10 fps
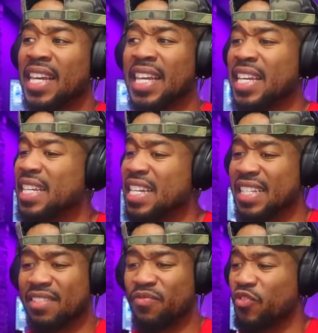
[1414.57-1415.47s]
He
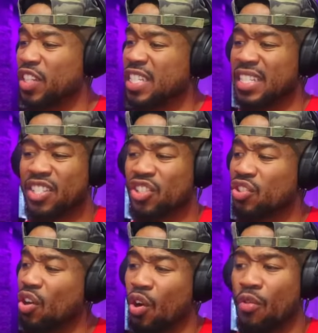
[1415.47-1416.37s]
is
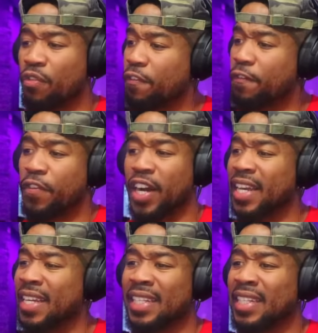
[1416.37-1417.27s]
so
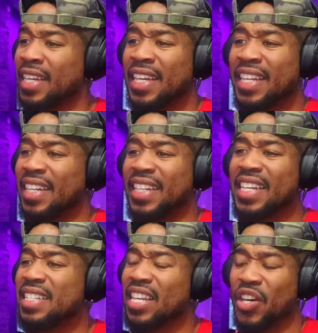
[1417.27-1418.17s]
fucking
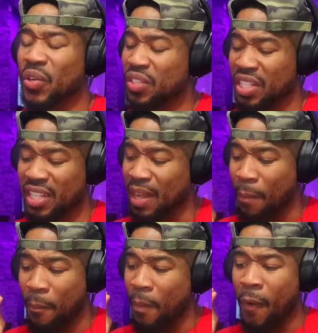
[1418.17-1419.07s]
detailed to
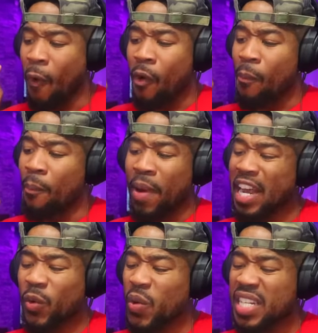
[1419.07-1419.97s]
the
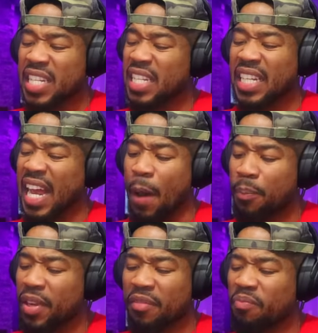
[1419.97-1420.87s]

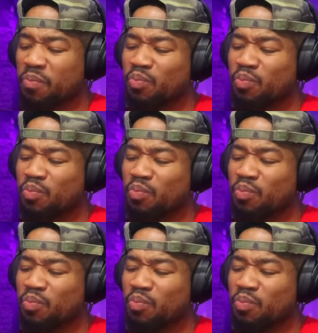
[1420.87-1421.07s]
microscopic,